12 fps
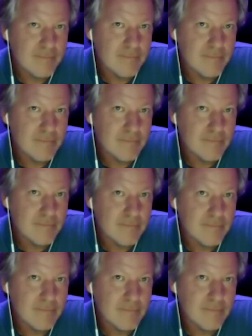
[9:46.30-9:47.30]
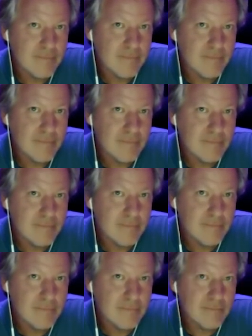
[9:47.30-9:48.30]

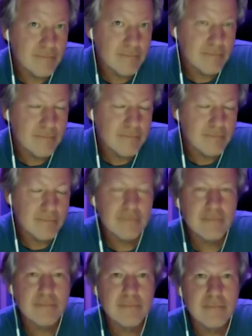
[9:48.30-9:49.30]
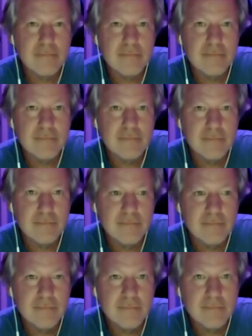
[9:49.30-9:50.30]

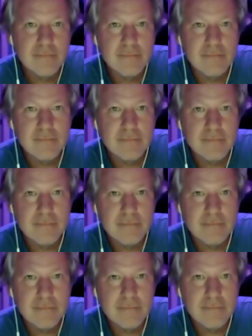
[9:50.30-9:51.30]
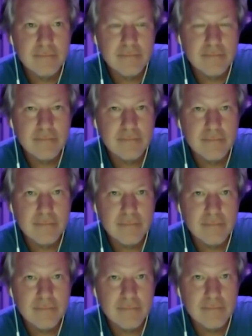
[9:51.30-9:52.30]

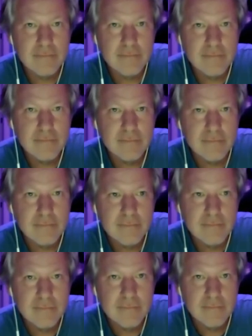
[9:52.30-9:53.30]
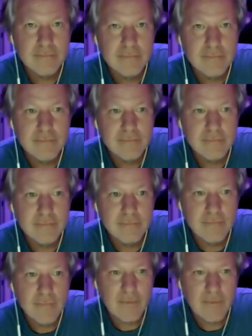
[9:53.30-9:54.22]
[no speech]